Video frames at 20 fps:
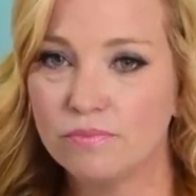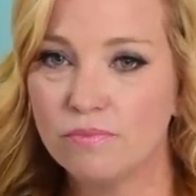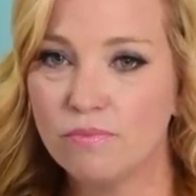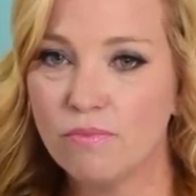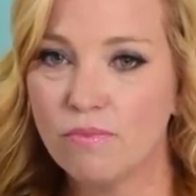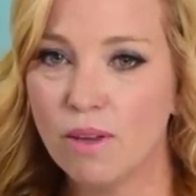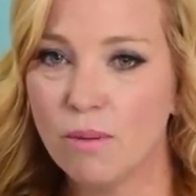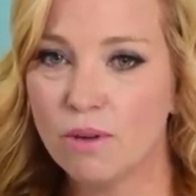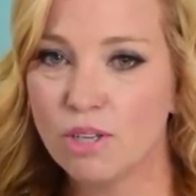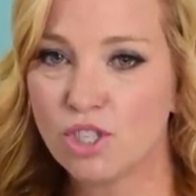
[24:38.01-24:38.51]

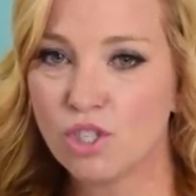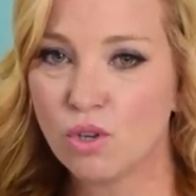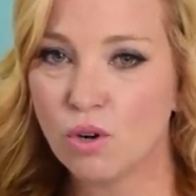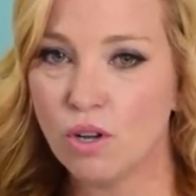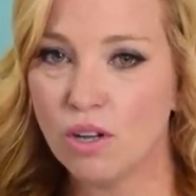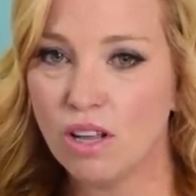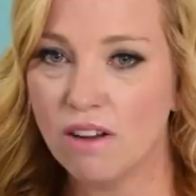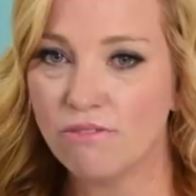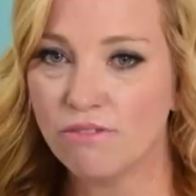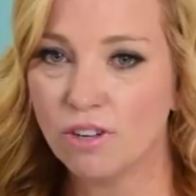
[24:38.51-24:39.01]
I'm going to
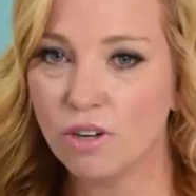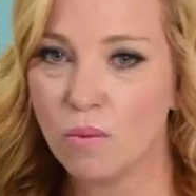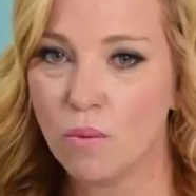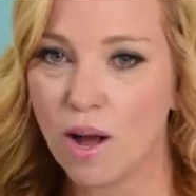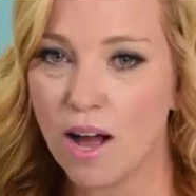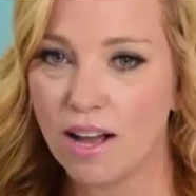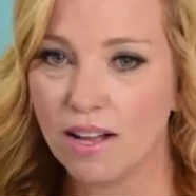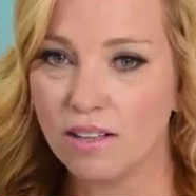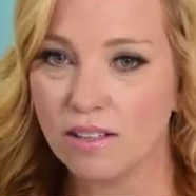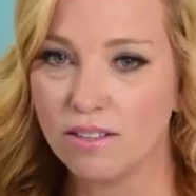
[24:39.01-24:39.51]
scroll up for a
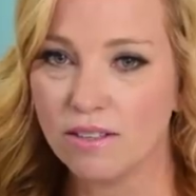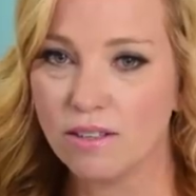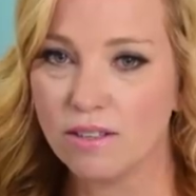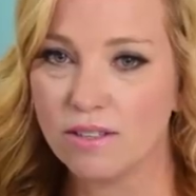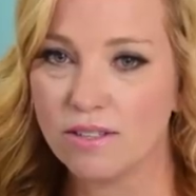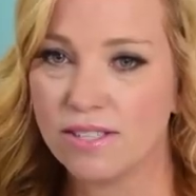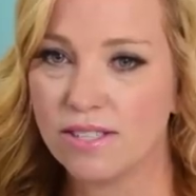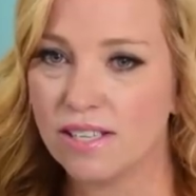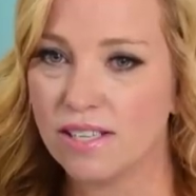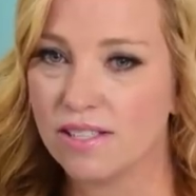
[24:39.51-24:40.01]
while. Oh,
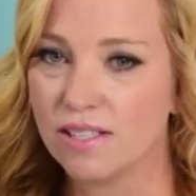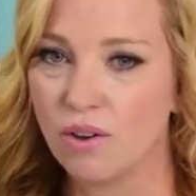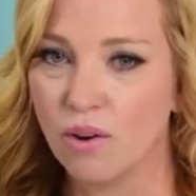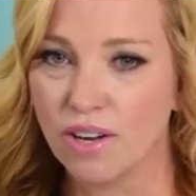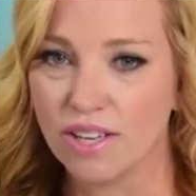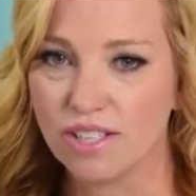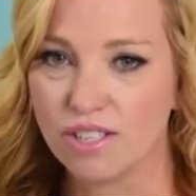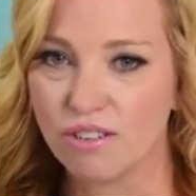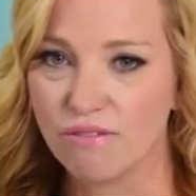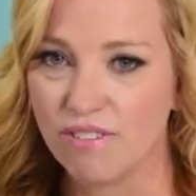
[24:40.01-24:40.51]
see, it's
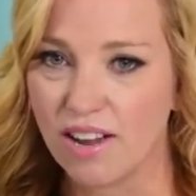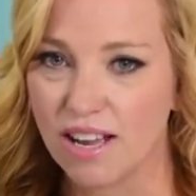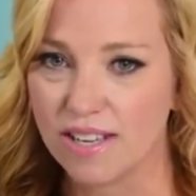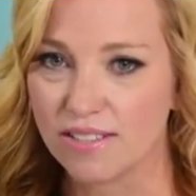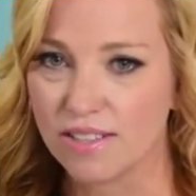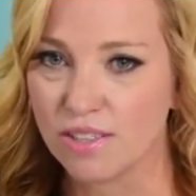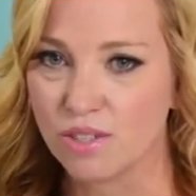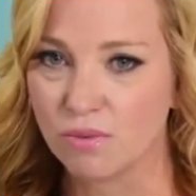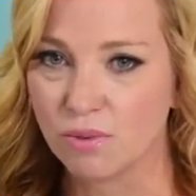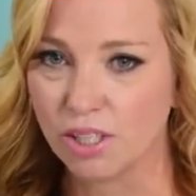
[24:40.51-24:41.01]
going so
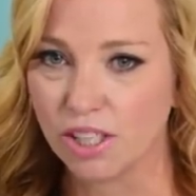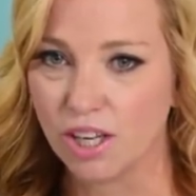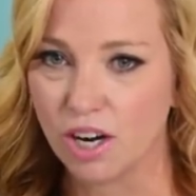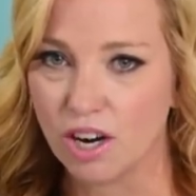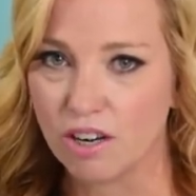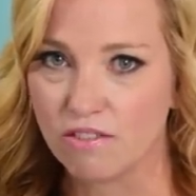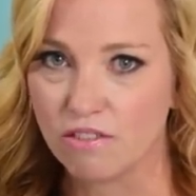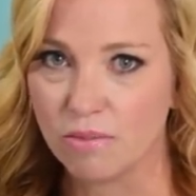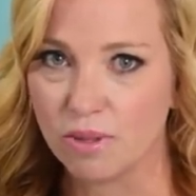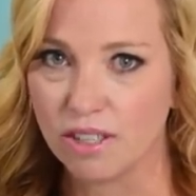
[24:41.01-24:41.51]
fast. It's really
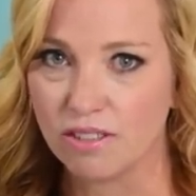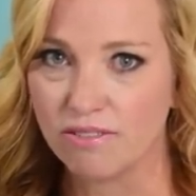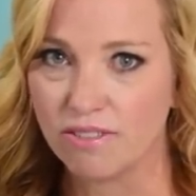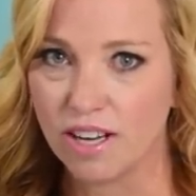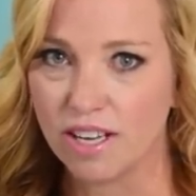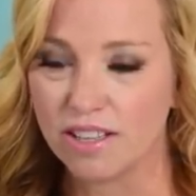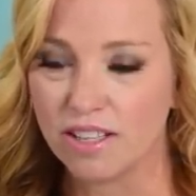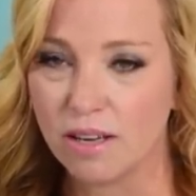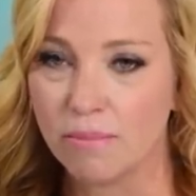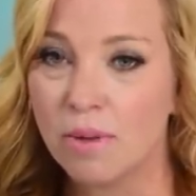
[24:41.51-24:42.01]
hard for me to
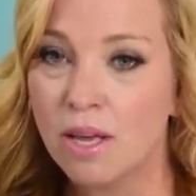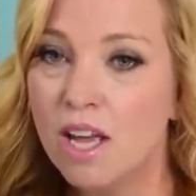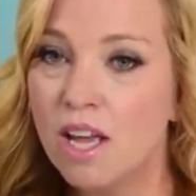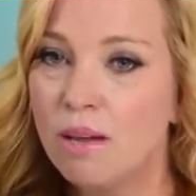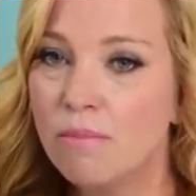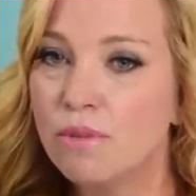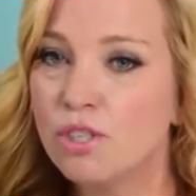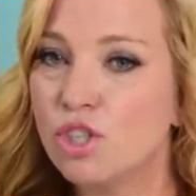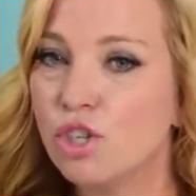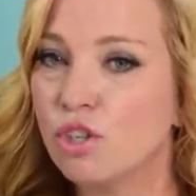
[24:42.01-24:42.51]
find them.
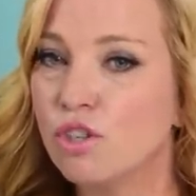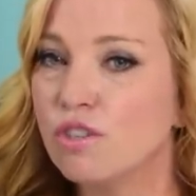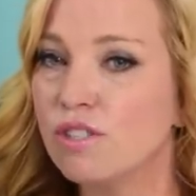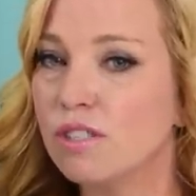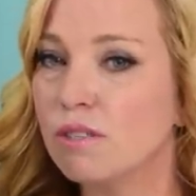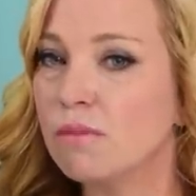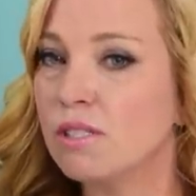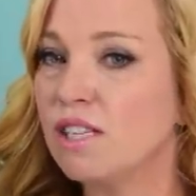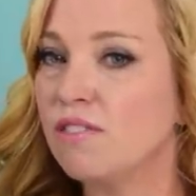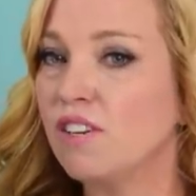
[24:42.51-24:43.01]
Mr. Cruise
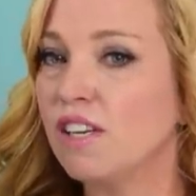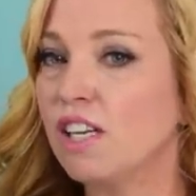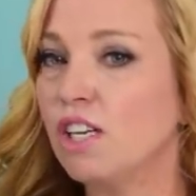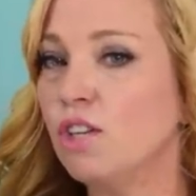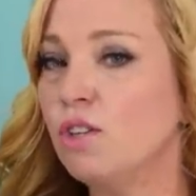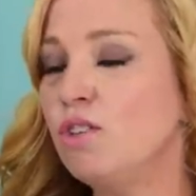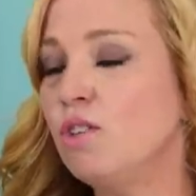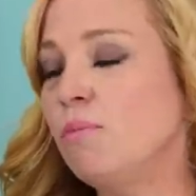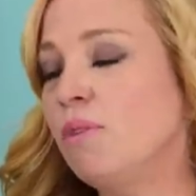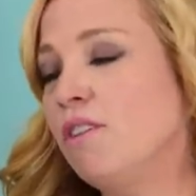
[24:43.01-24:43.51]
Tips TV, can
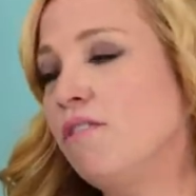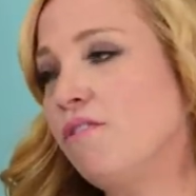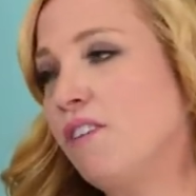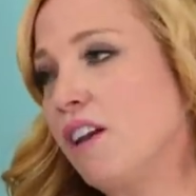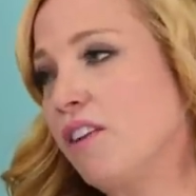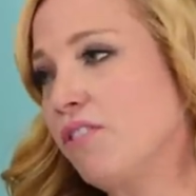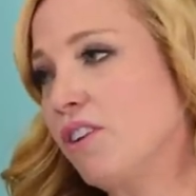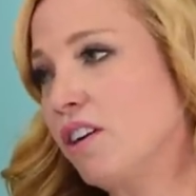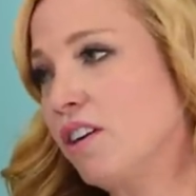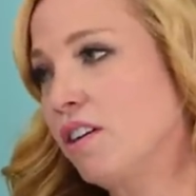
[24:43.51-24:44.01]
you do me a
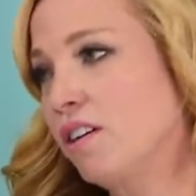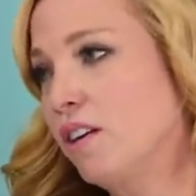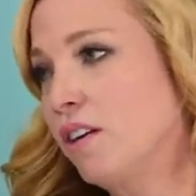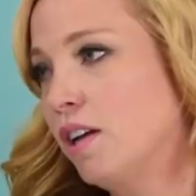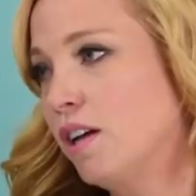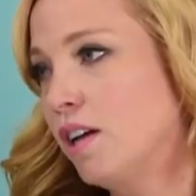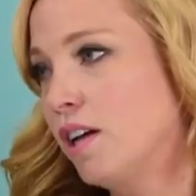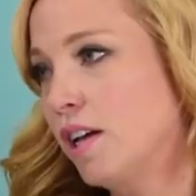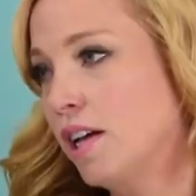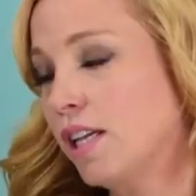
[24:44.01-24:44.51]
favor?
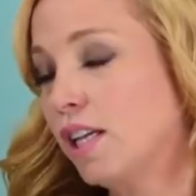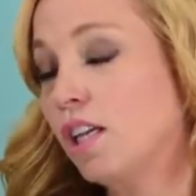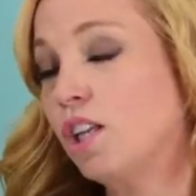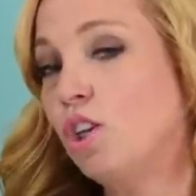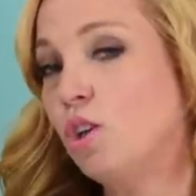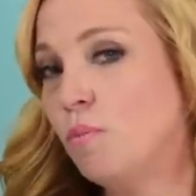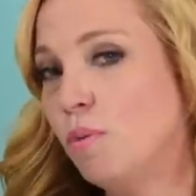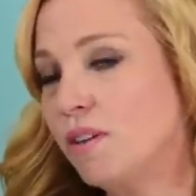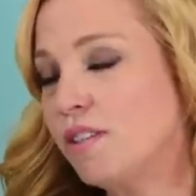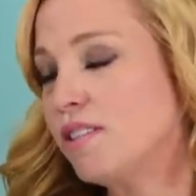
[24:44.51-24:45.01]
Can
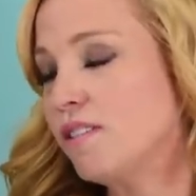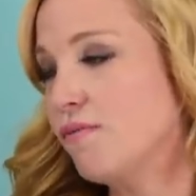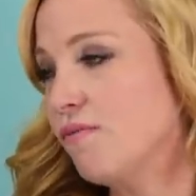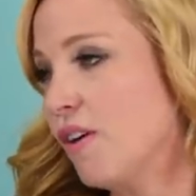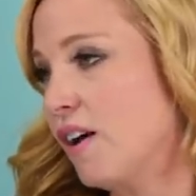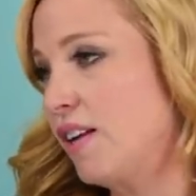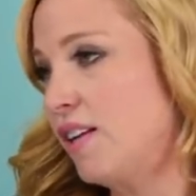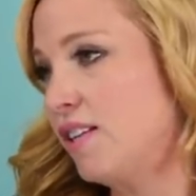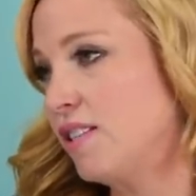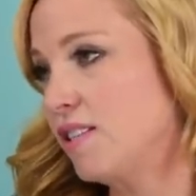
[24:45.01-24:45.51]
you put some
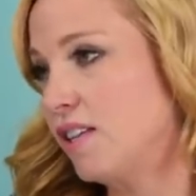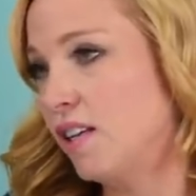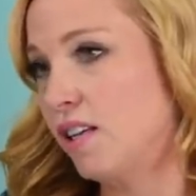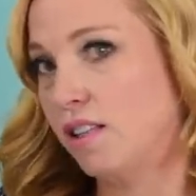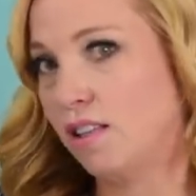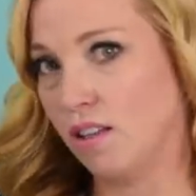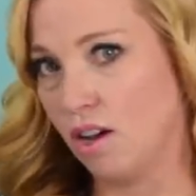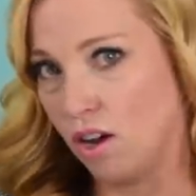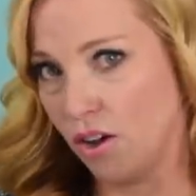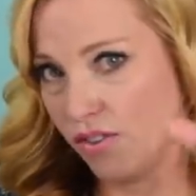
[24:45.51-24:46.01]
funnies
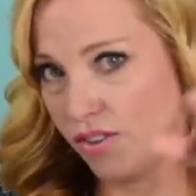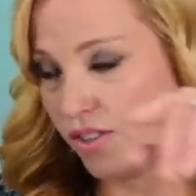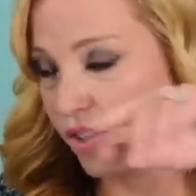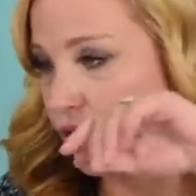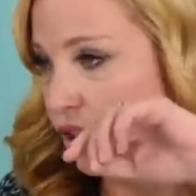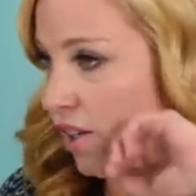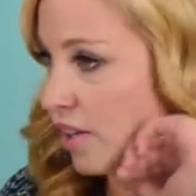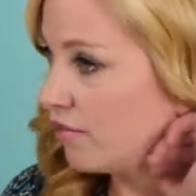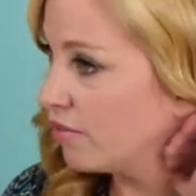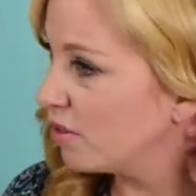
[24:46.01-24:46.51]
on the
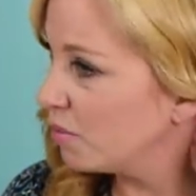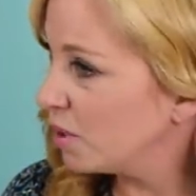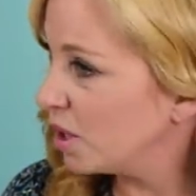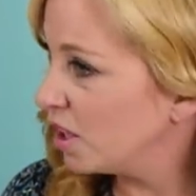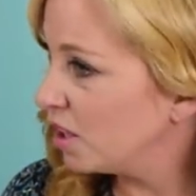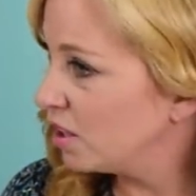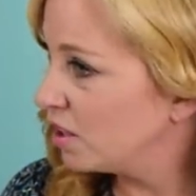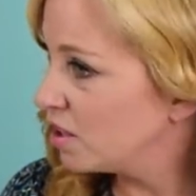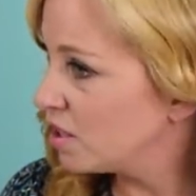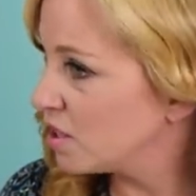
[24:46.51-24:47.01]
screen for
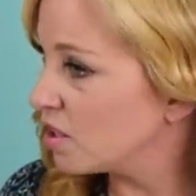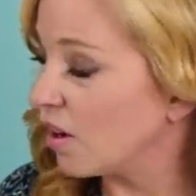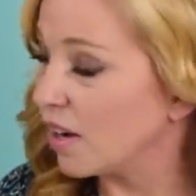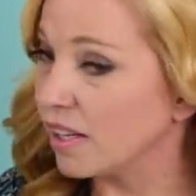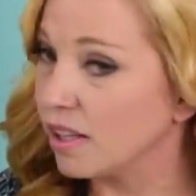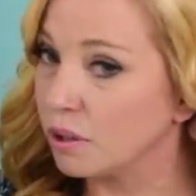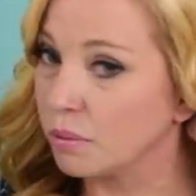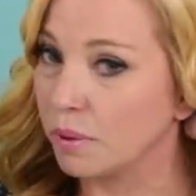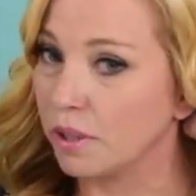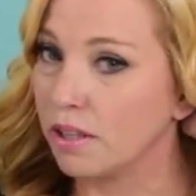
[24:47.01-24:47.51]
me so I
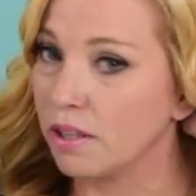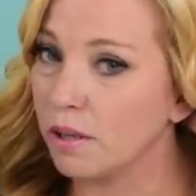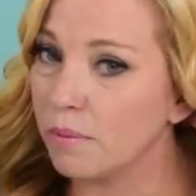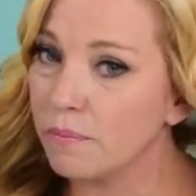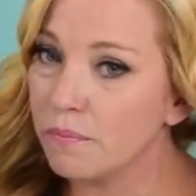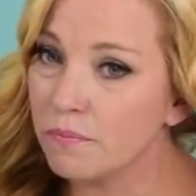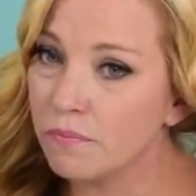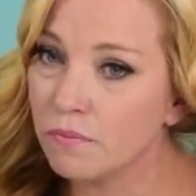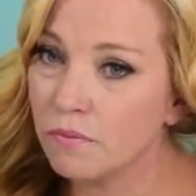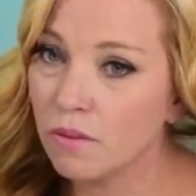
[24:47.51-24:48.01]
can read
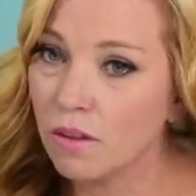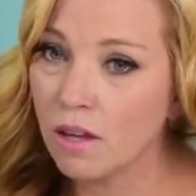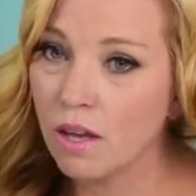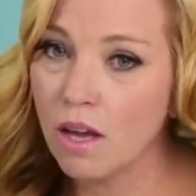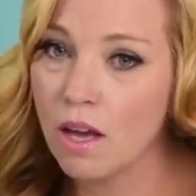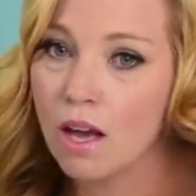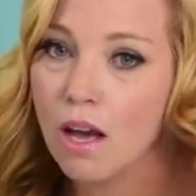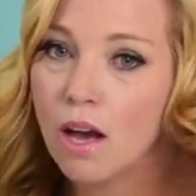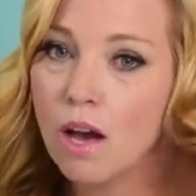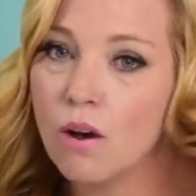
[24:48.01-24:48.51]
them?
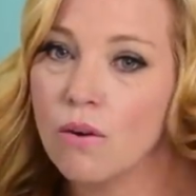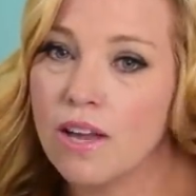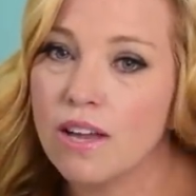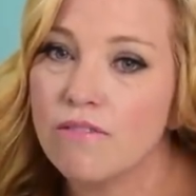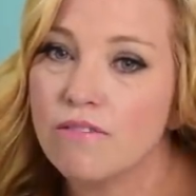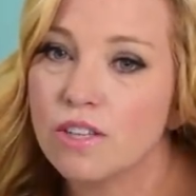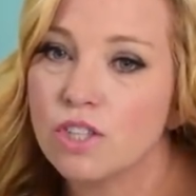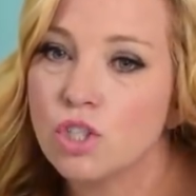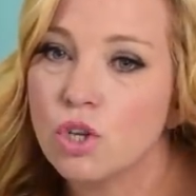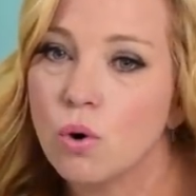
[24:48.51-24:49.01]
Okay,
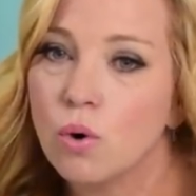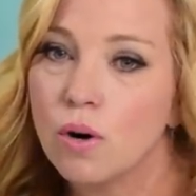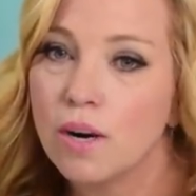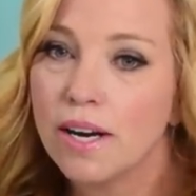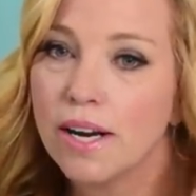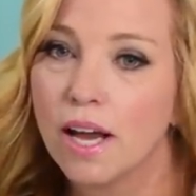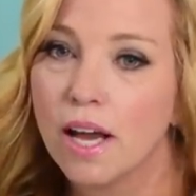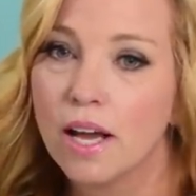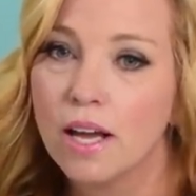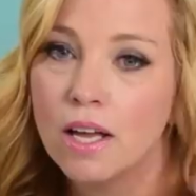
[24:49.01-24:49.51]

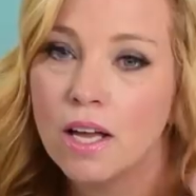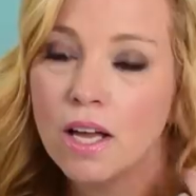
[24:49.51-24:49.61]
Victoria.